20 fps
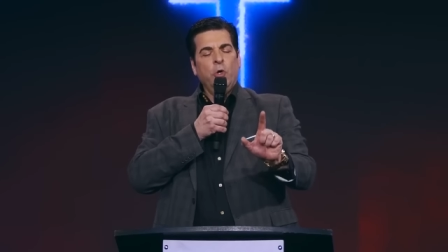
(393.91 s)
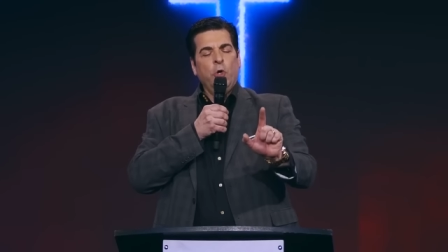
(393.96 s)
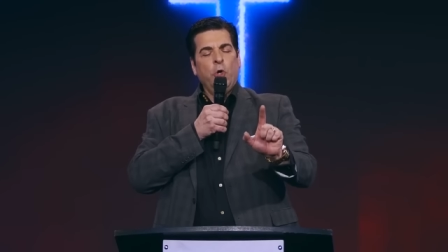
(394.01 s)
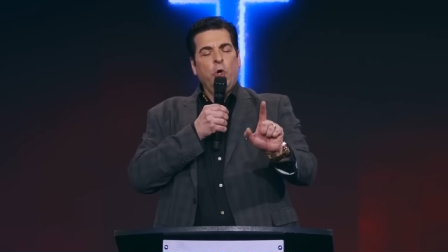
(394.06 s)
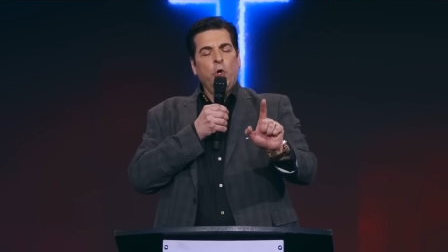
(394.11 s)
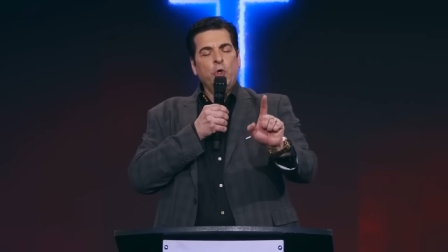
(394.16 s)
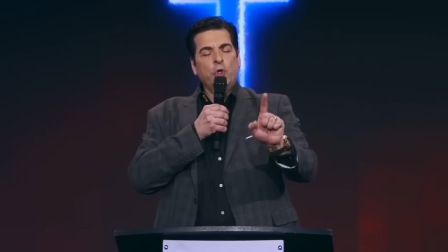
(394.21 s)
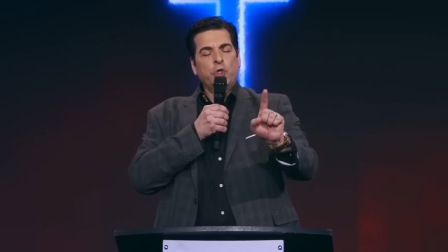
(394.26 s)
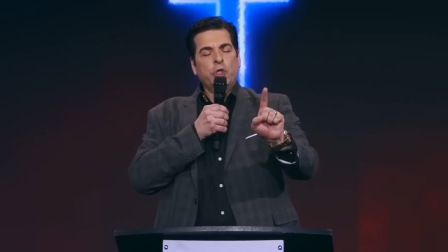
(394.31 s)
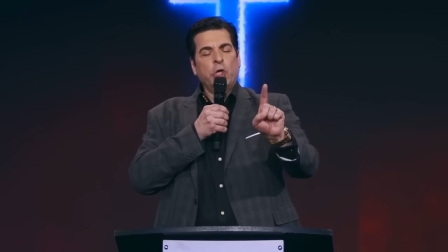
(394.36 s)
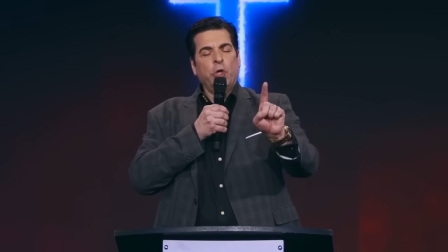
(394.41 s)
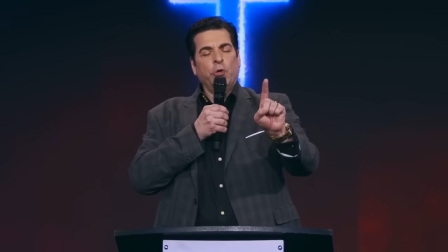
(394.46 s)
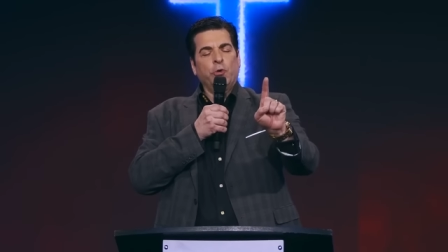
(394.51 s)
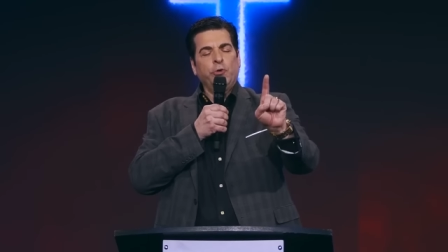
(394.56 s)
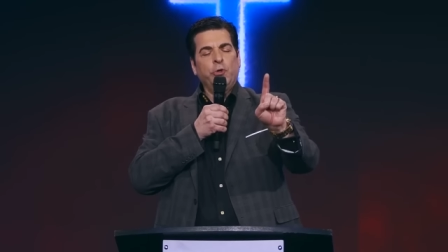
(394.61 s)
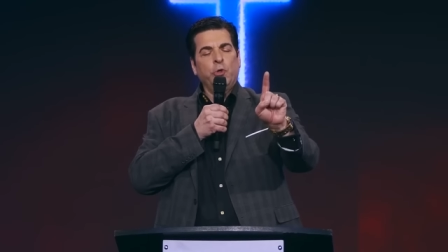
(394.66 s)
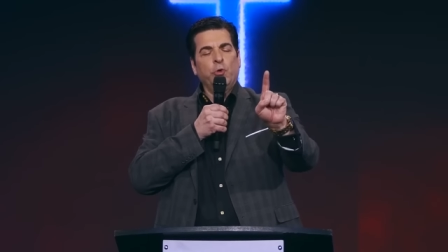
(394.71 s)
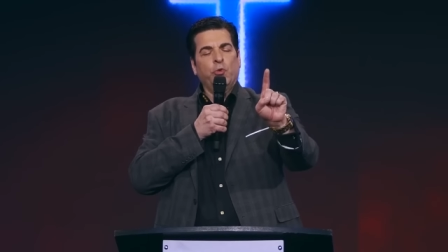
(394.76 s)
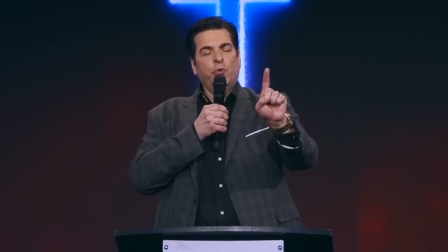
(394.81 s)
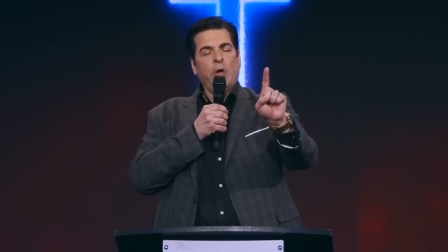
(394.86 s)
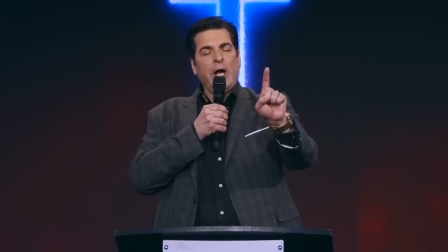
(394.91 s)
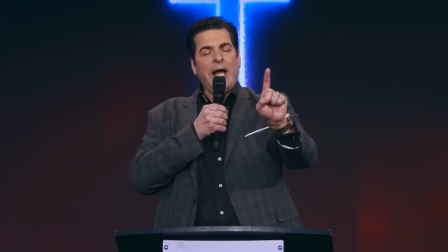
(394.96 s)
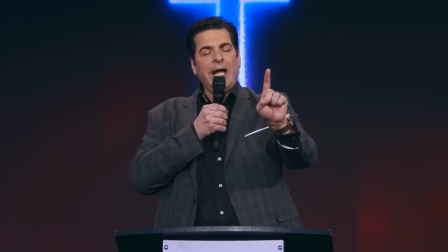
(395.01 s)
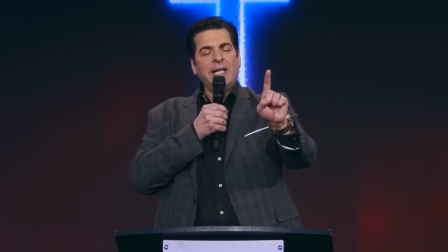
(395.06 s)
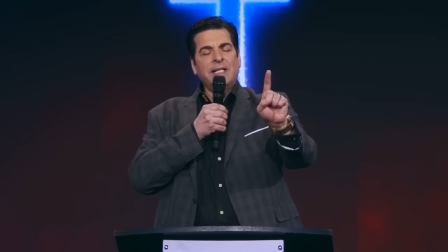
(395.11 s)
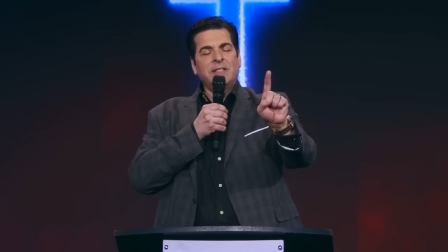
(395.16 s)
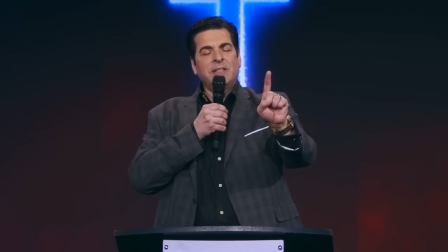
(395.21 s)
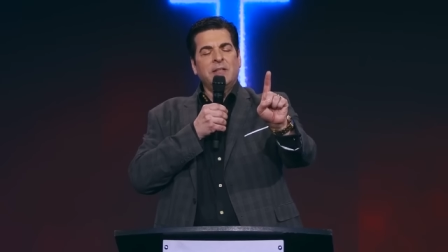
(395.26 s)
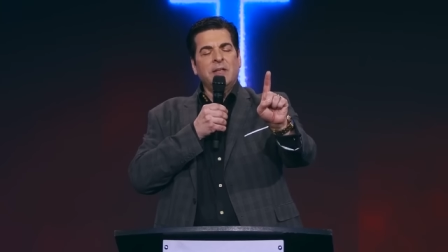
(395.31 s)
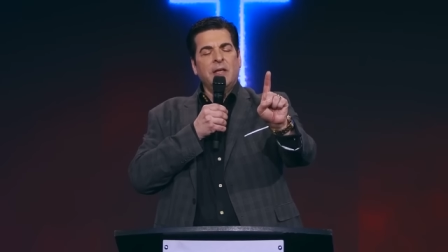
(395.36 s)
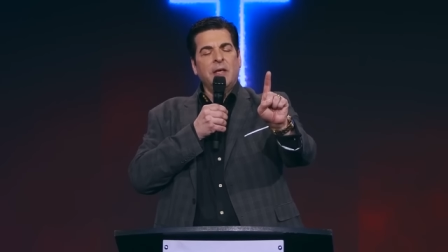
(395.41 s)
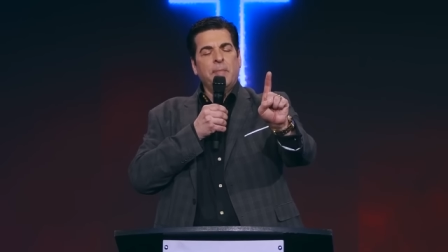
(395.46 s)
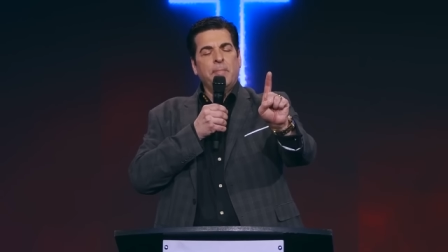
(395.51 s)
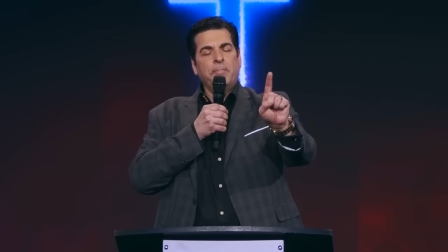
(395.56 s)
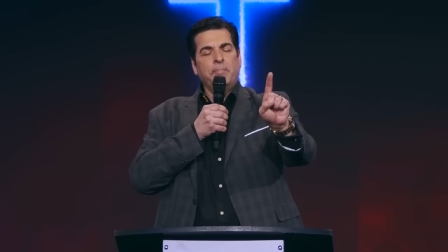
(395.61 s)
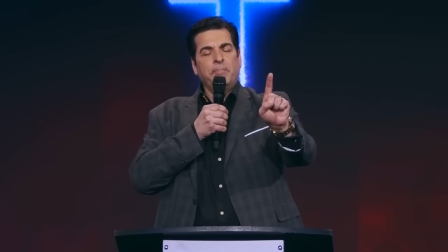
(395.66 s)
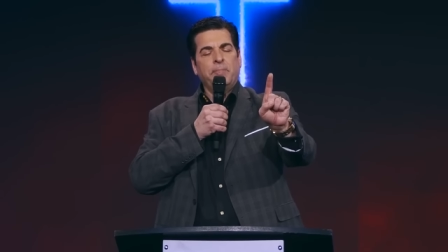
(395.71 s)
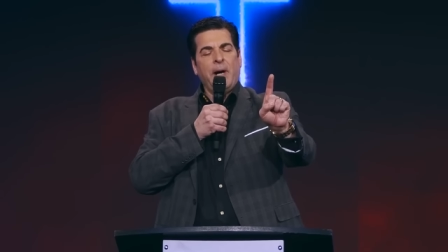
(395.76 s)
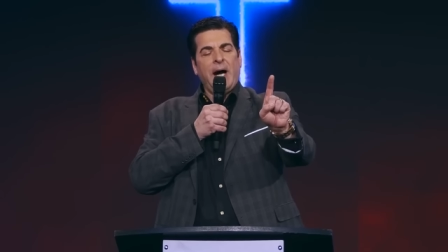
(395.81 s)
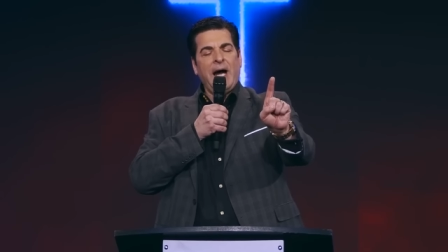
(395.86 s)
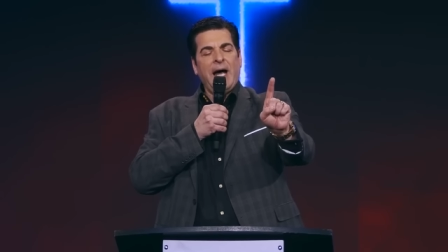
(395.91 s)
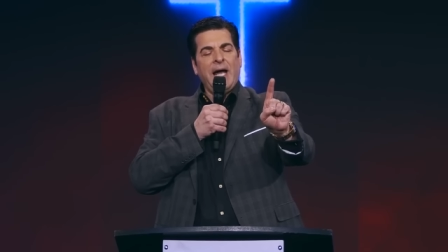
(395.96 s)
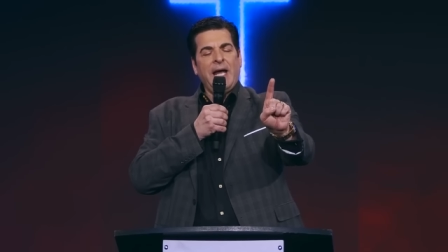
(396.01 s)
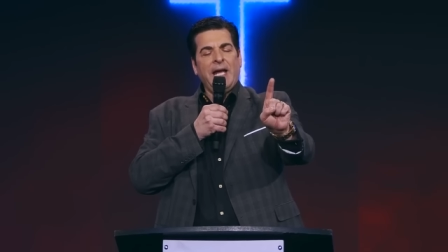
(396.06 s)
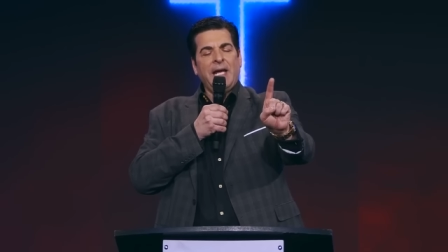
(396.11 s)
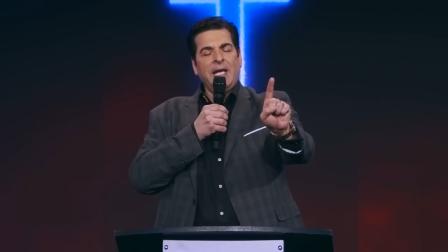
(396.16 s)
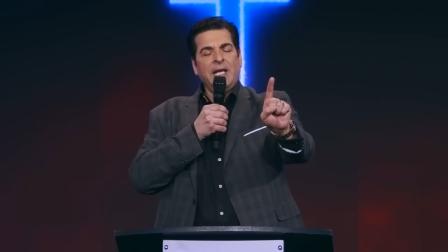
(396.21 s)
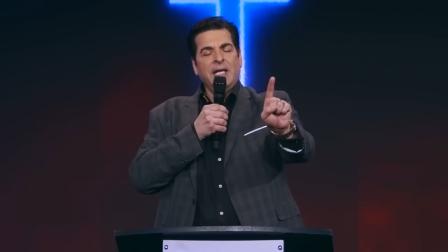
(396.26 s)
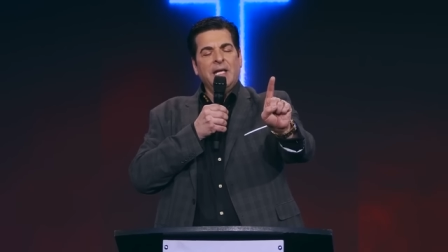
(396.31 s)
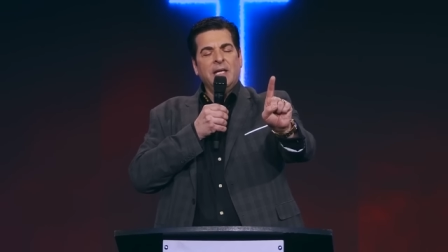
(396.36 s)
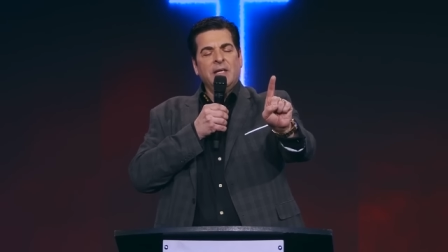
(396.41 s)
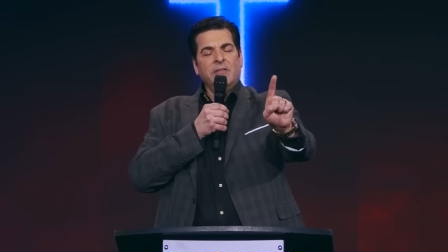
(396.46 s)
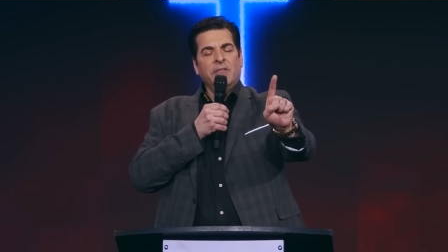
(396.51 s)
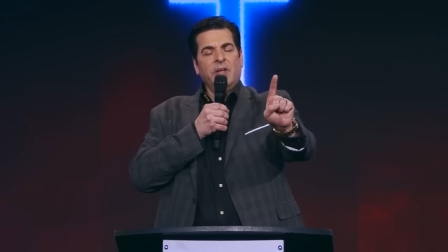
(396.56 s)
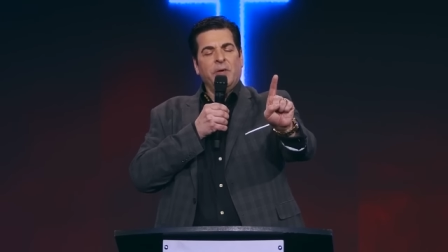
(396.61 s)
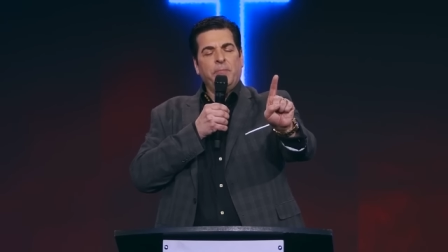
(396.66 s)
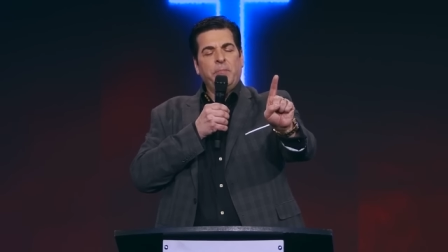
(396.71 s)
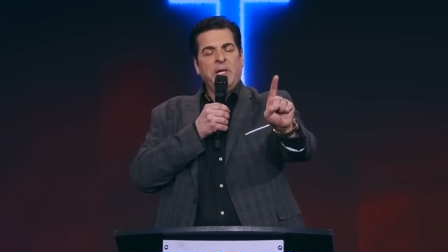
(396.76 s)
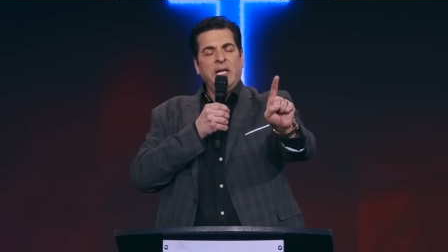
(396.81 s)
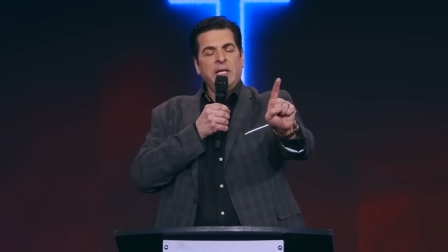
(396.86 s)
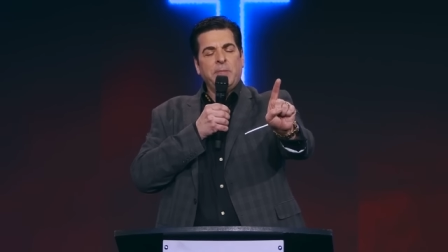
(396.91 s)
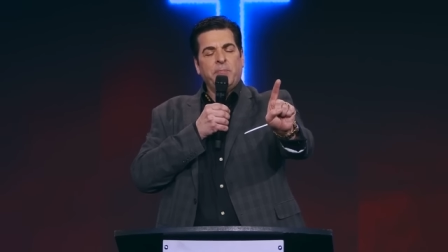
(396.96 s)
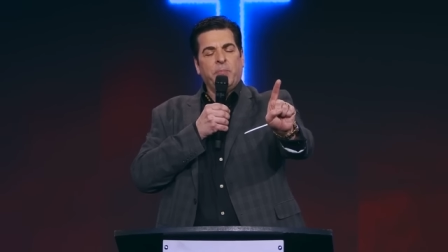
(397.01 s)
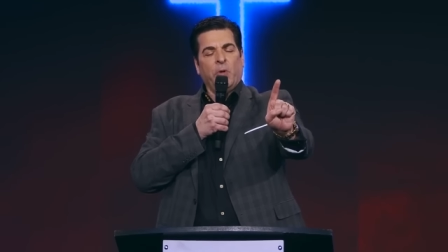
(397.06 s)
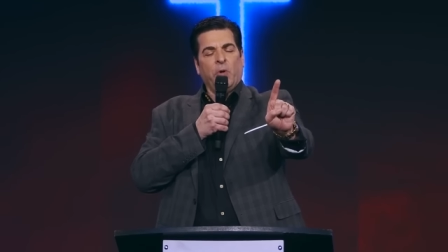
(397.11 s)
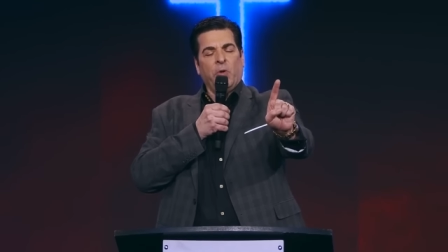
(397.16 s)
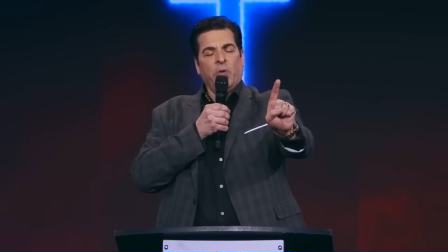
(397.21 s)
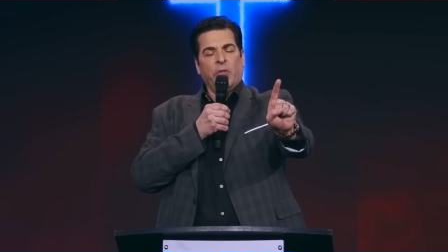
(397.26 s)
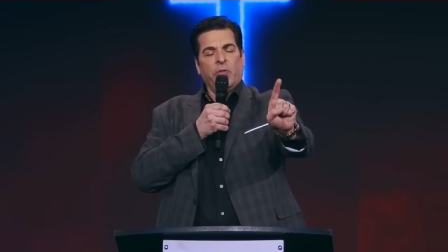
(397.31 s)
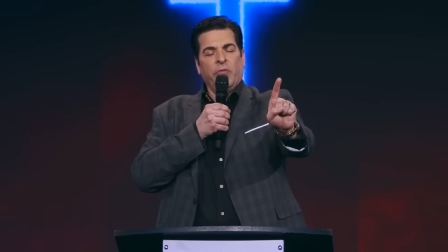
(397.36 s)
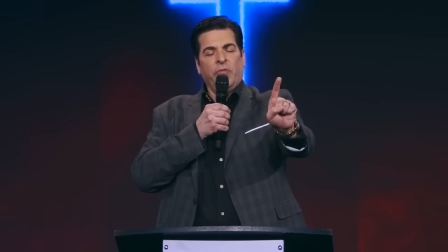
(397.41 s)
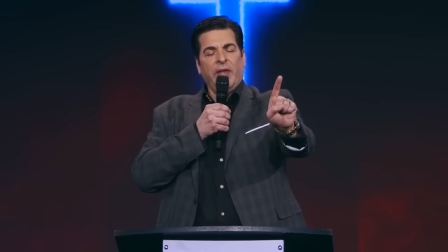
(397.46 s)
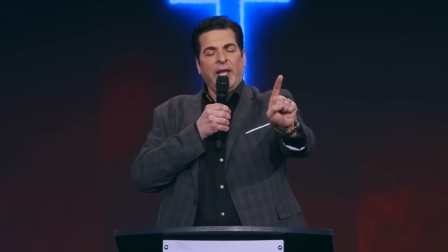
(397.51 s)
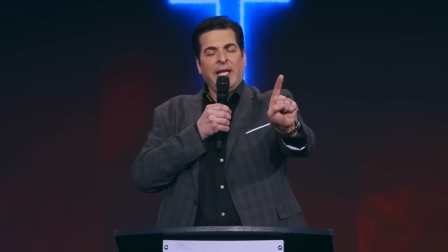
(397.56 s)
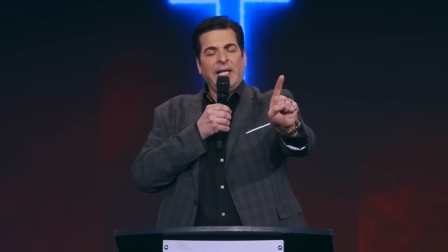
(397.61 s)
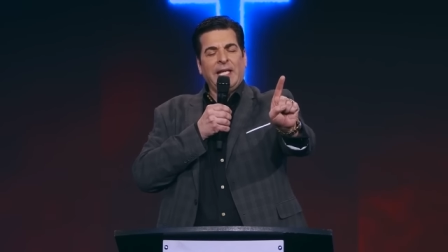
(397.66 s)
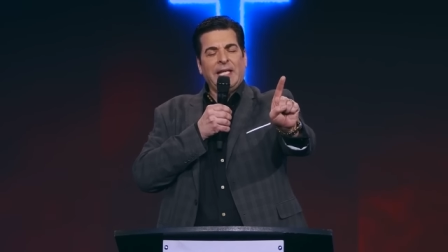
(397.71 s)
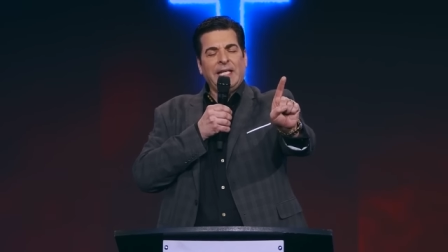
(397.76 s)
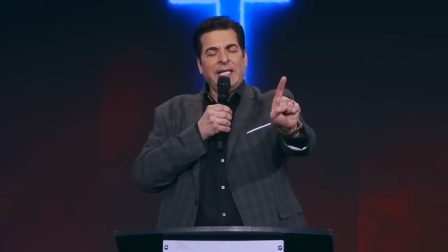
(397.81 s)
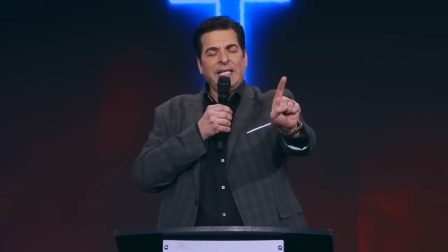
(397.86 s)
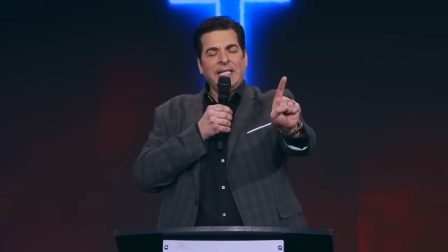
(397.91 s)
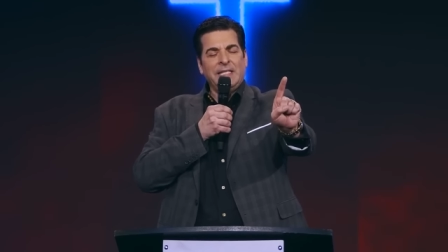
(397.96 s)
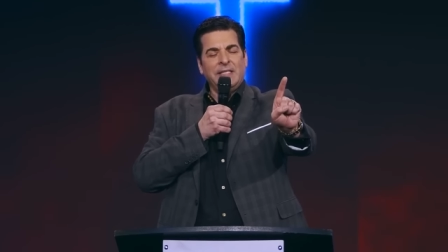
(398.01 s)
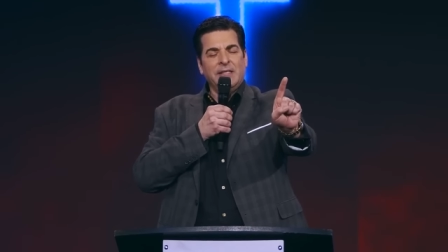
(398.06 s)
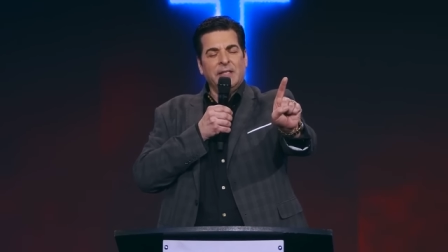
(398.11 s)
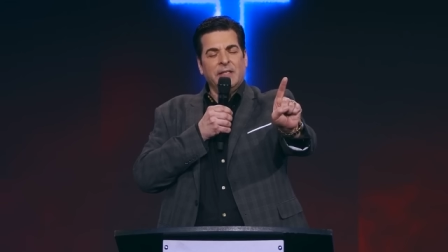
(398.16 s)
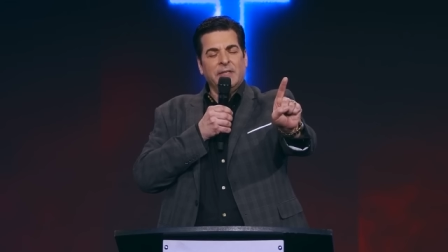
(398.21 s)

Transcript: who shall do right by the people they lead